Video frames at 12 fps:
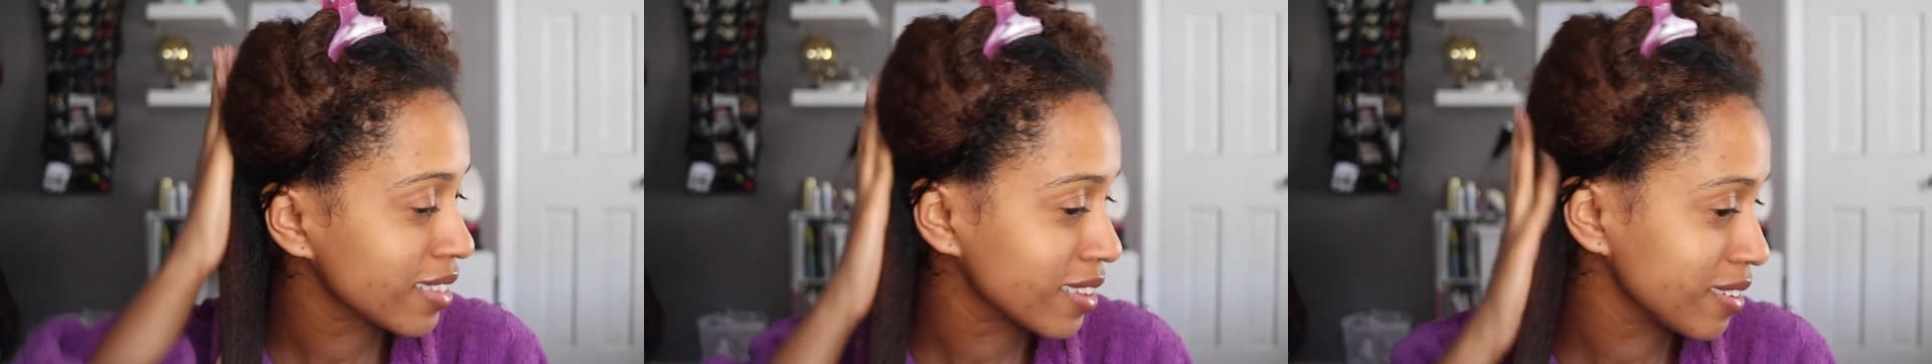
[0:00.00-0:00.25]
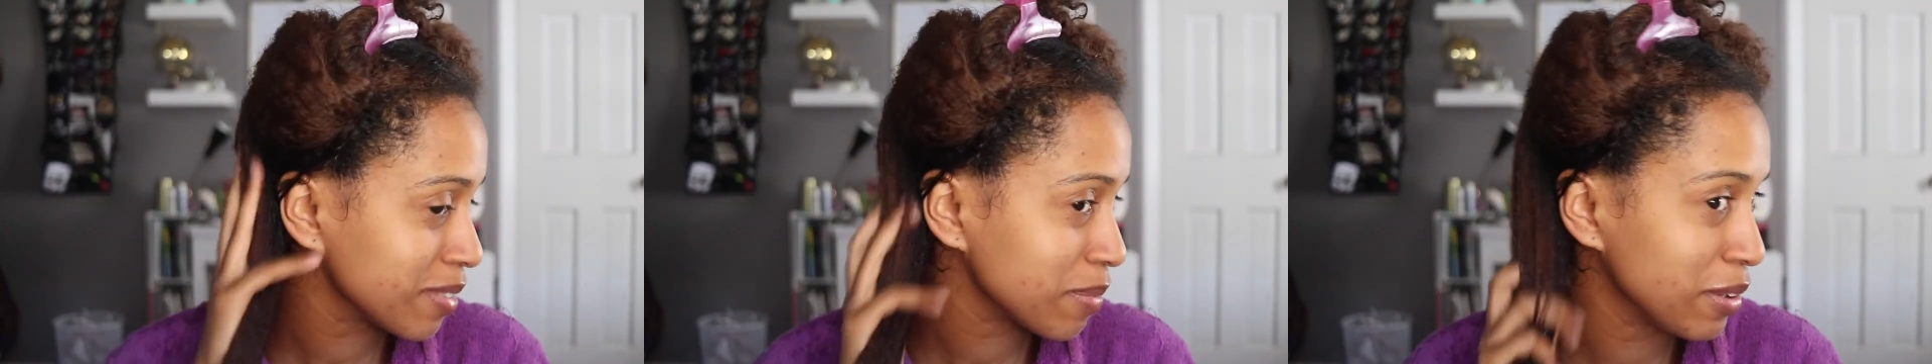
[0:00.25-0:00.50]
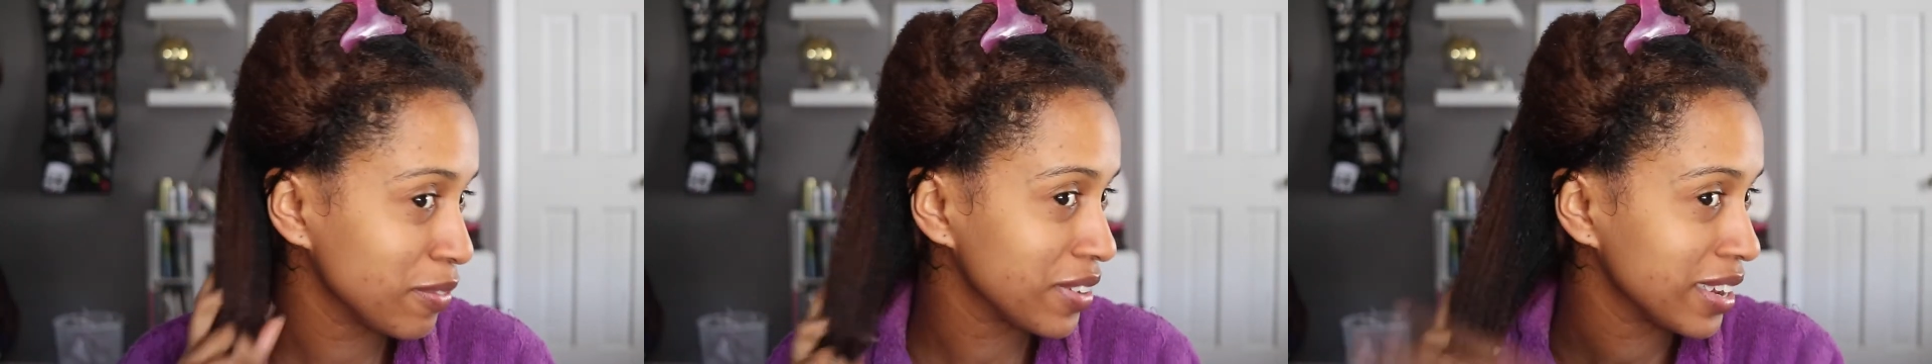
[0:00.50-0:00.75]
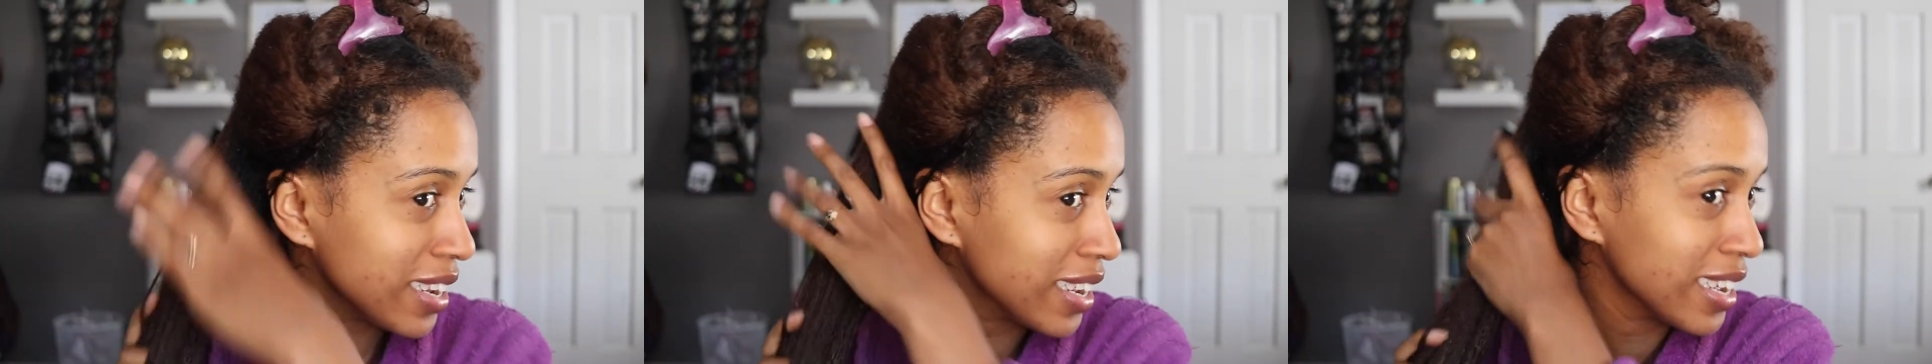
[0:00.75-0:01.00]
is gonna smell
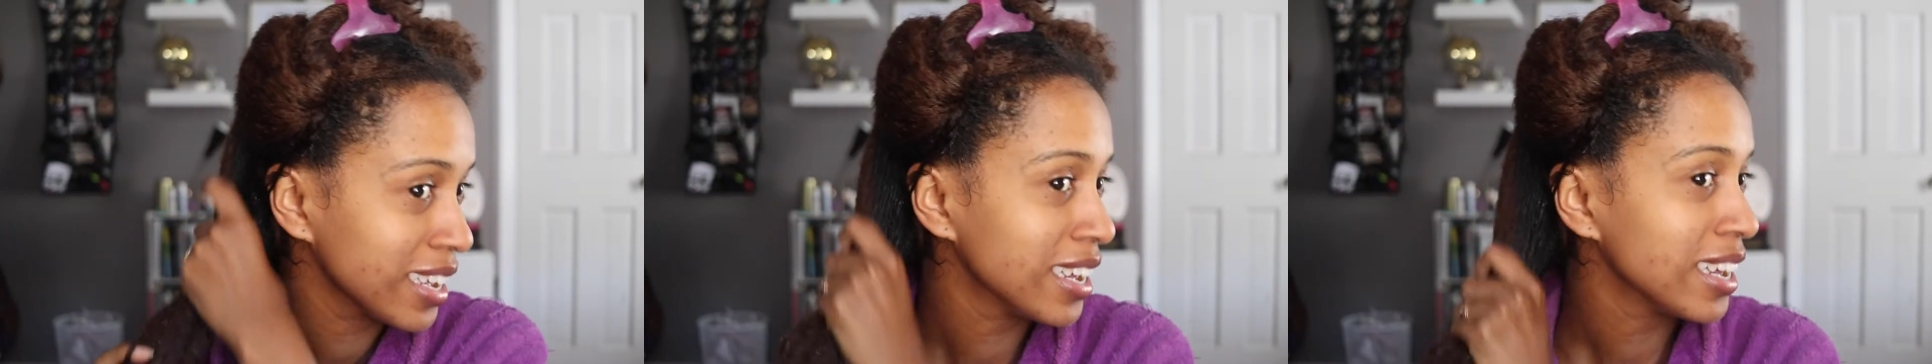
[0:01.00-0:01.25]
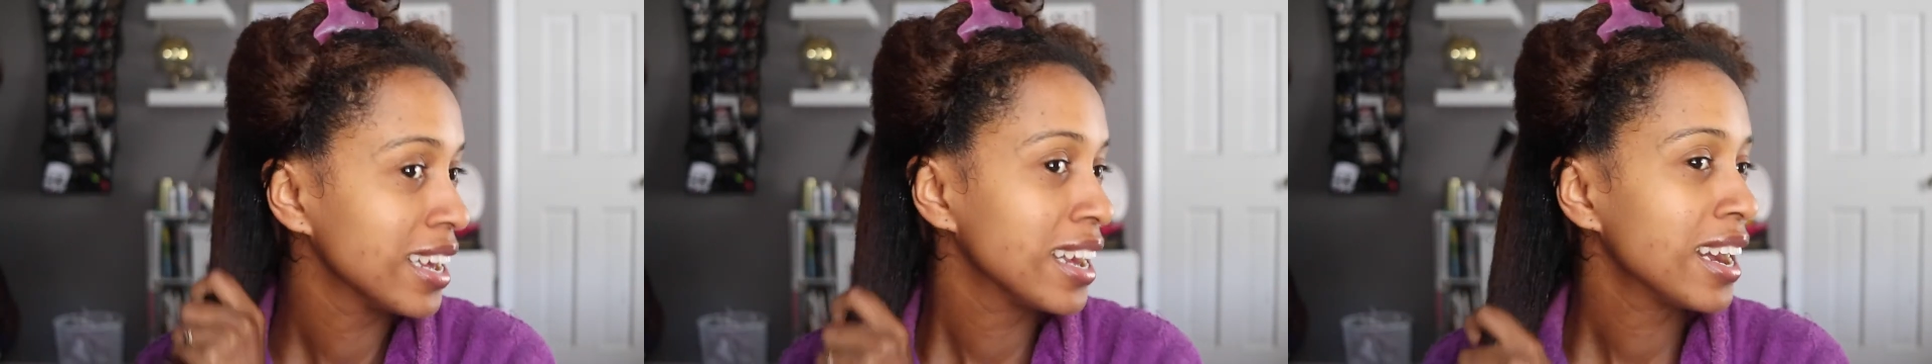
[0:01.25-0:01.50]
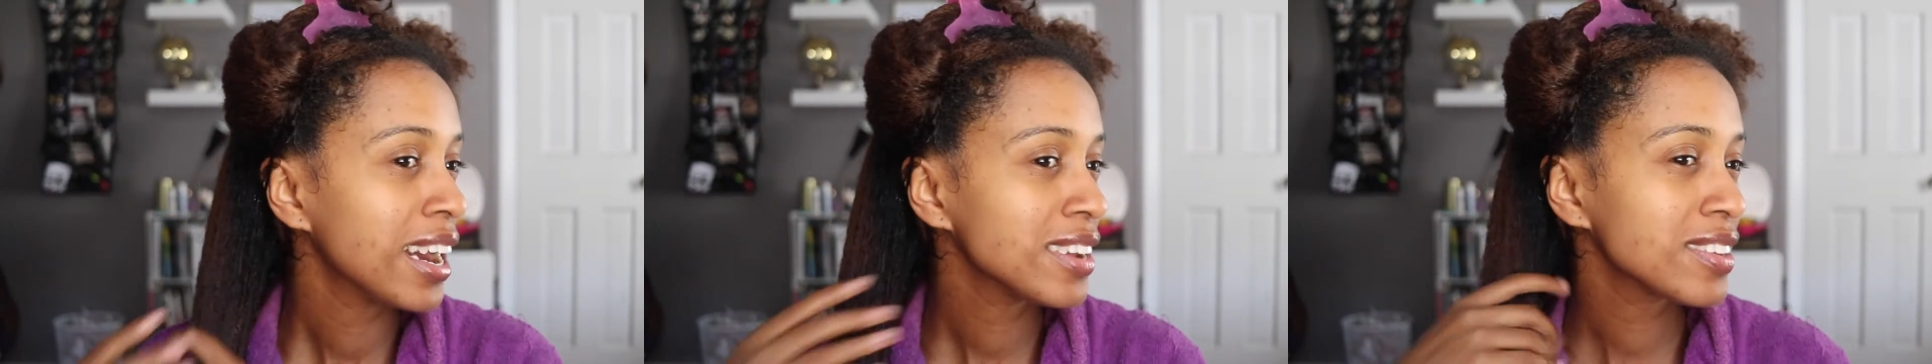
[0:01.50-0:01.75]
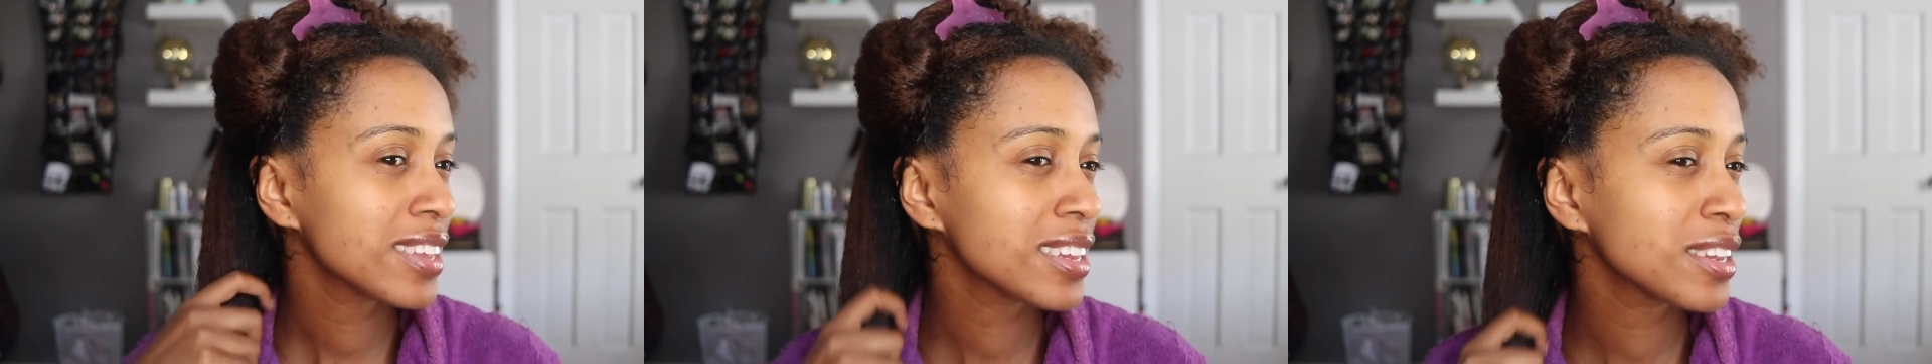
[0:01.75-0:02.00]
funny. I
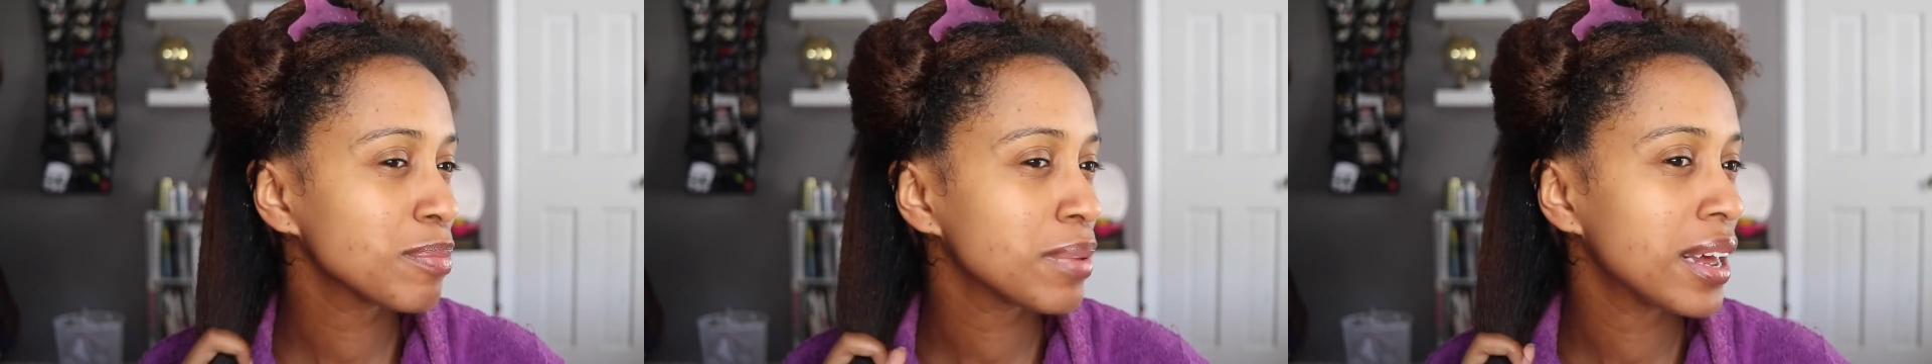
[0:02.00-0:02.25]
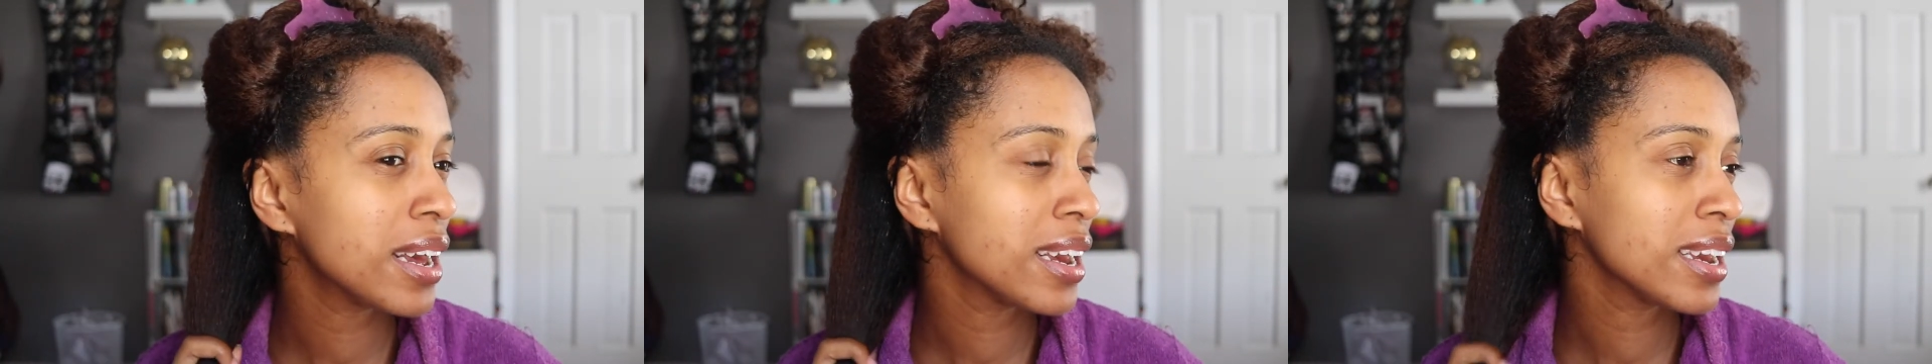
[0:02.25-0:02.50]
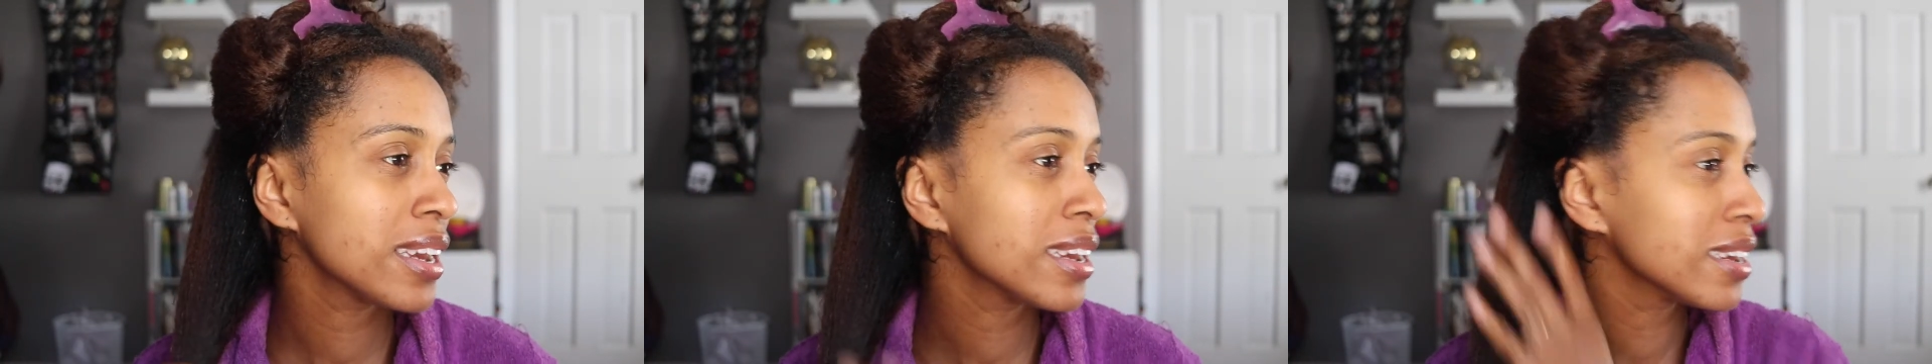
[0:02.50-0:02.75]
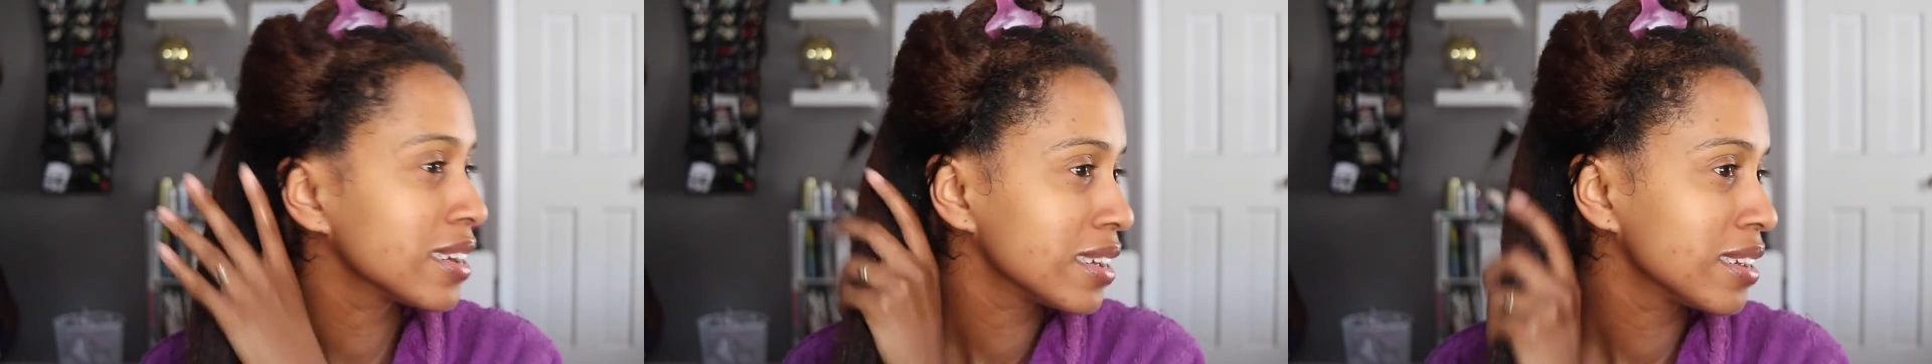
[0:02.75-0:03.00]
just like to apply